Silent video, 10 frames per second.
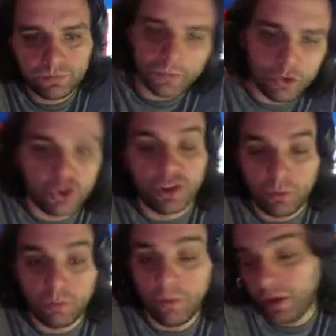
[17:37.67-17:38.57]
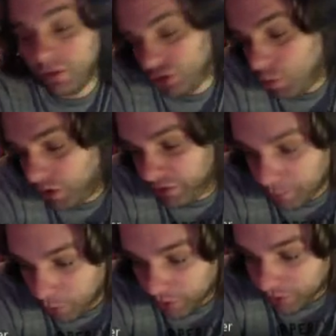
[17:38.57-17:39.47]
She was
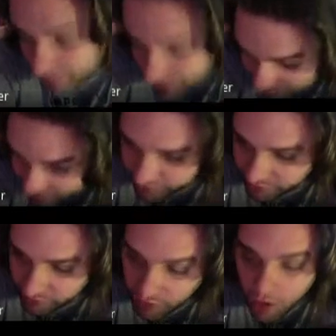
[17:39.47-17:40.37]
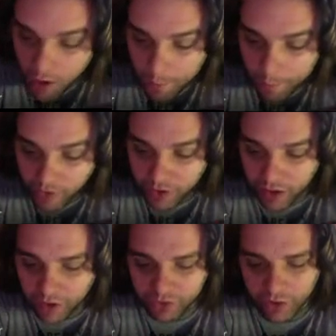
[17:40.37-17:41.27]
importantly innocent, but
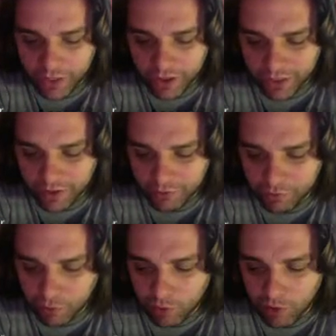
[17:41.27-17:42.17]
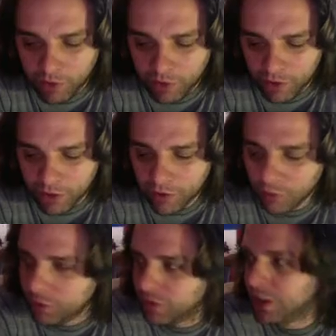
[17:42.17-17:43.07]
also I think that for
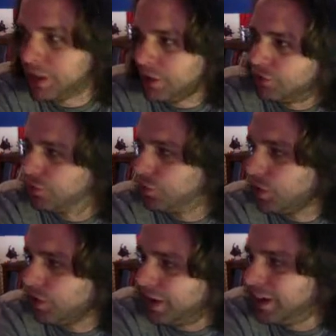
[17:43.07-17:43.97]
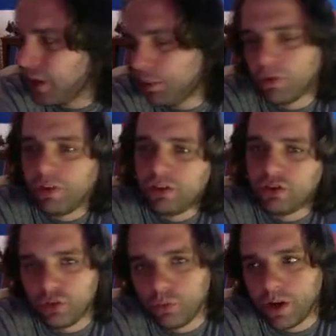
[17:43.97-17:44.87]
teenagers who are in a
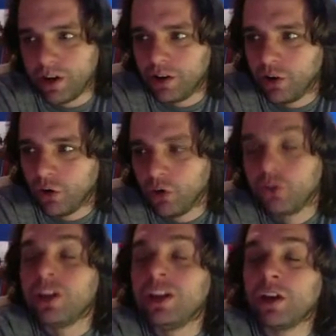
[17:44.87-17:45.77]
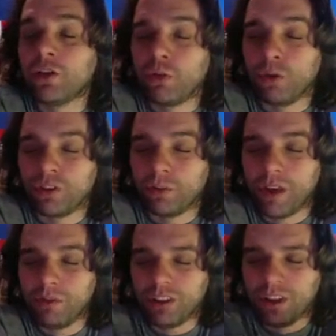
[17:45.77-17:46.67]
profession or teenagers who are
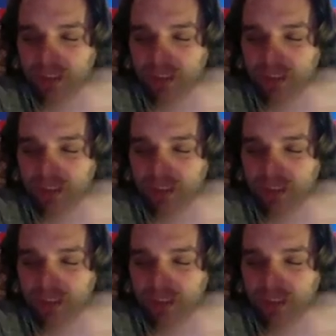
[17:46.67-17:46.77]
sometimes in the